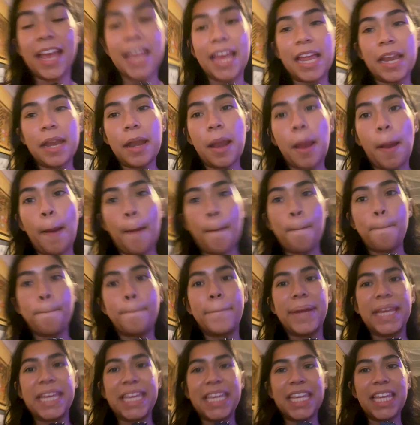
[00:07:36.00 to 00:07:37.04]
10
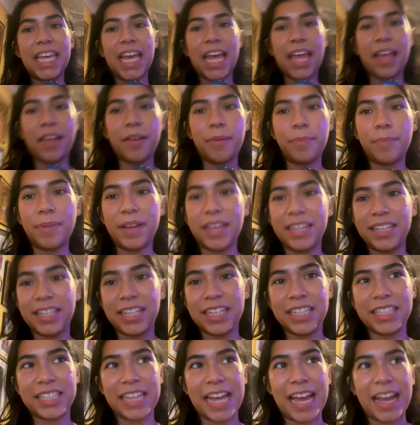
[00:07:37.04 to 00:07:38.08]
p.m. It
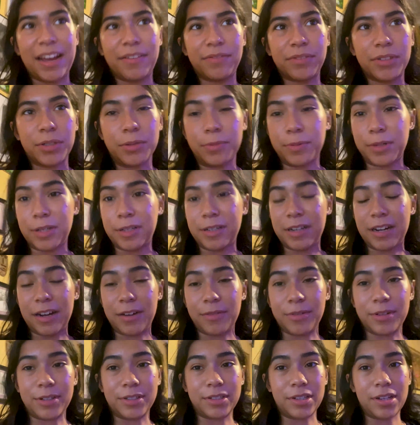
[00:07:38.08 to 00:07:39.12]
is after work
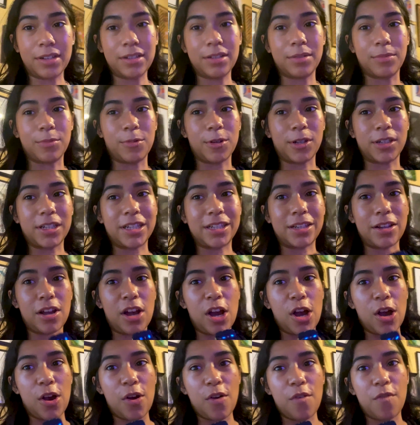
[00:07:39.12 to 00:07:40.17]
hours. I am working
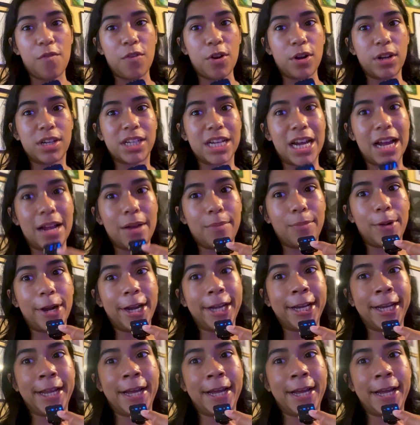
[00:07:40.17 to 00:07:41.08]
overtime right